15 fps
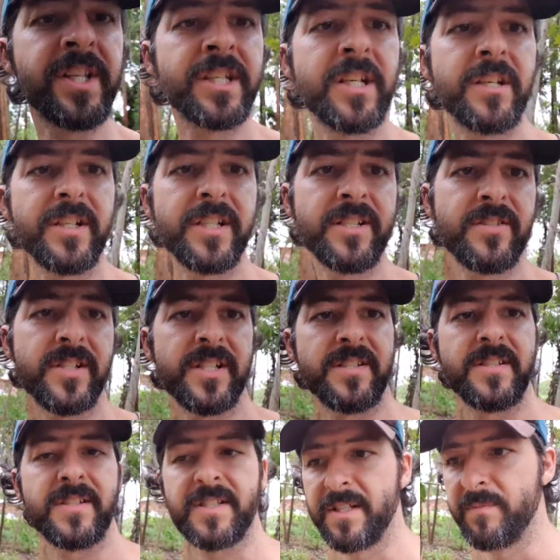year into the
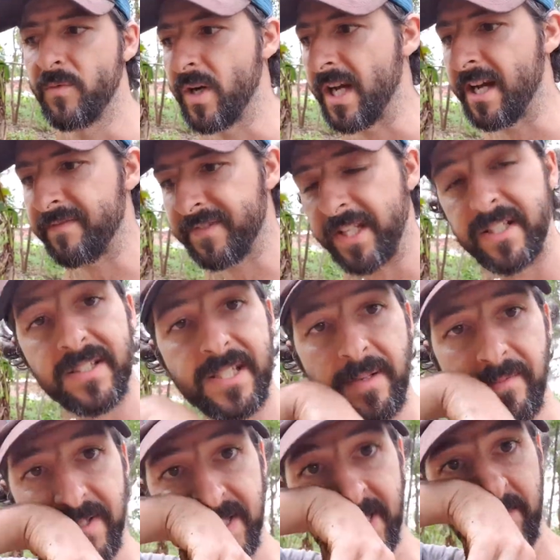system where I've done
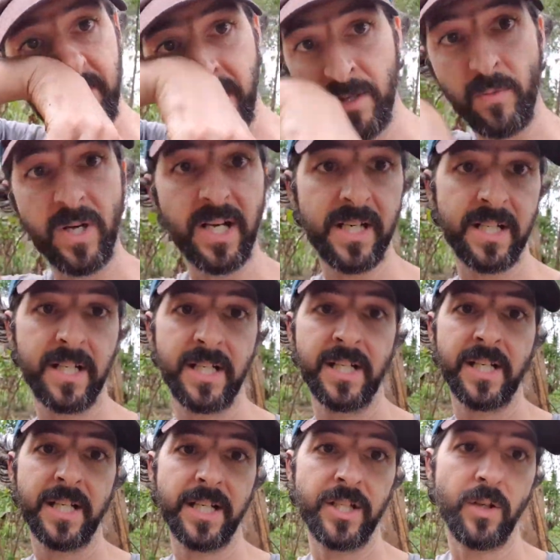something similar, where,
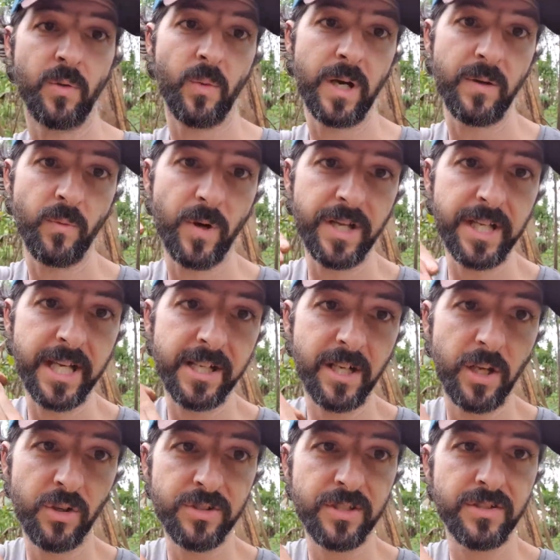you know, where you get
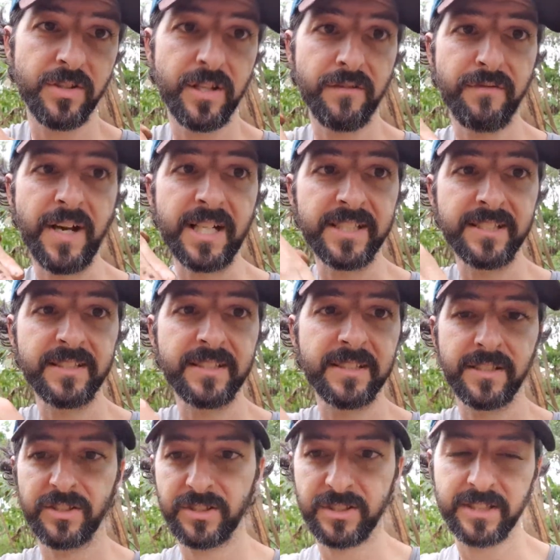closer to the valleys,
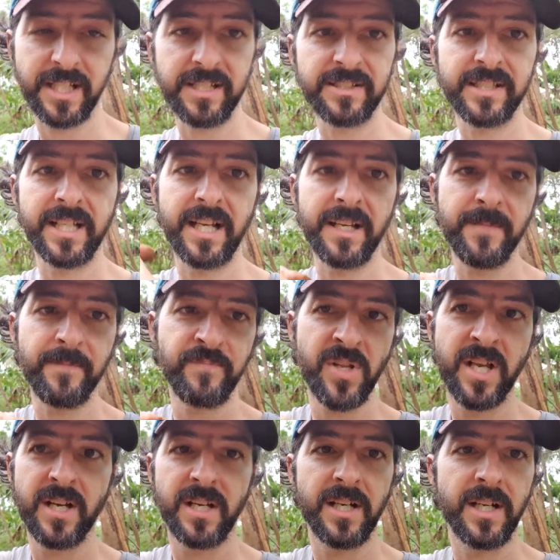you tend to get
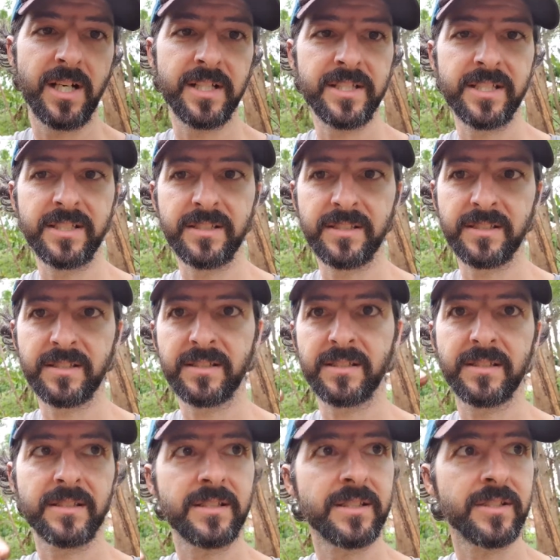these,
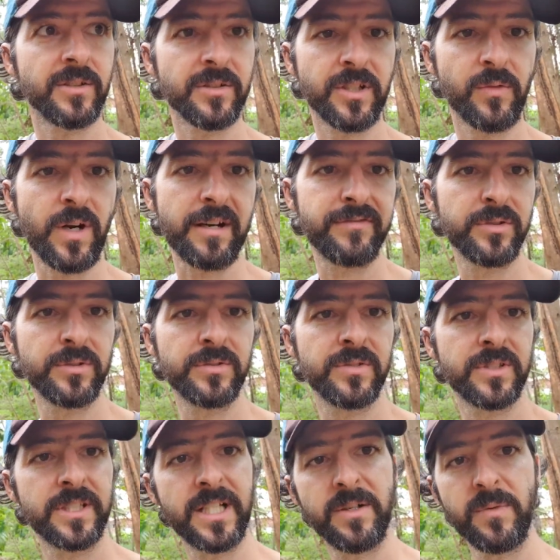you know, the gravel
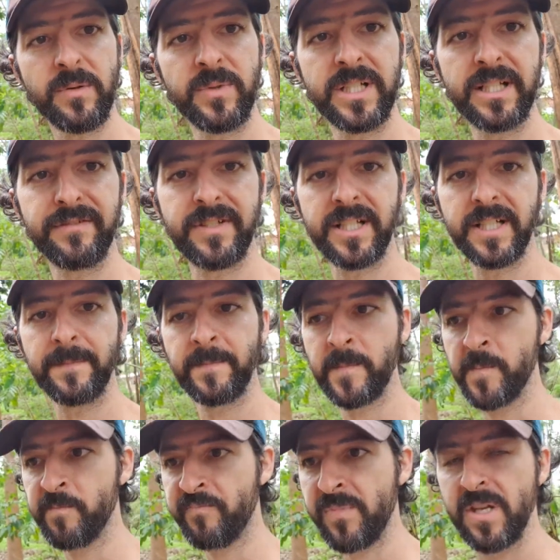near where we live here.
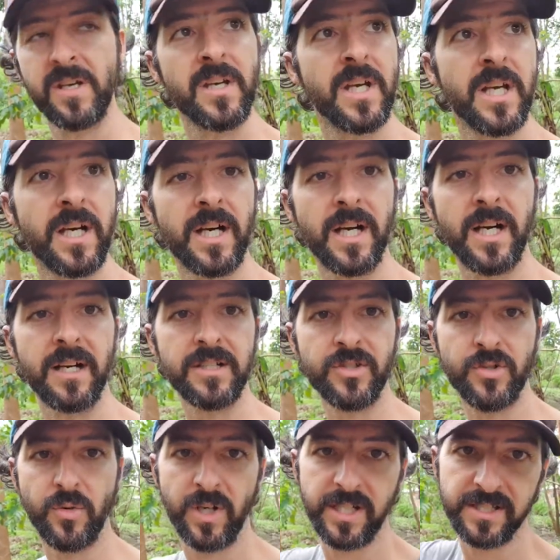
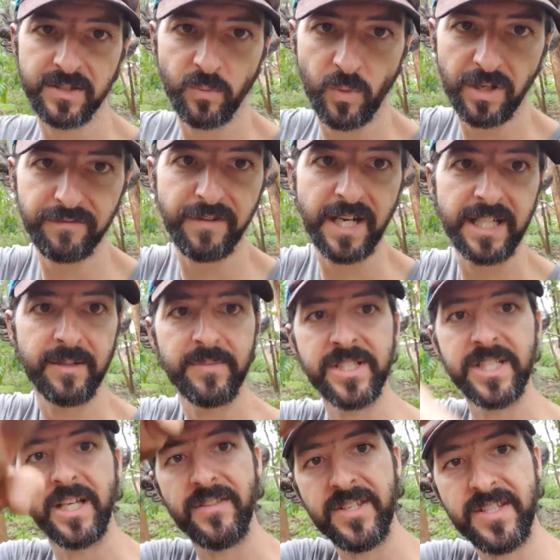João's in one valley, I'm in the
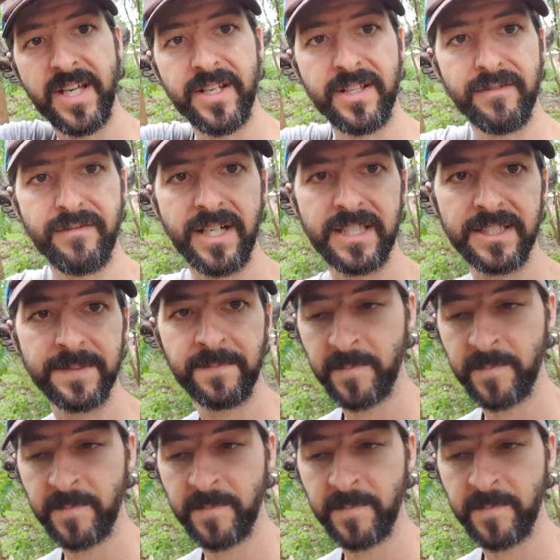other side of the valley.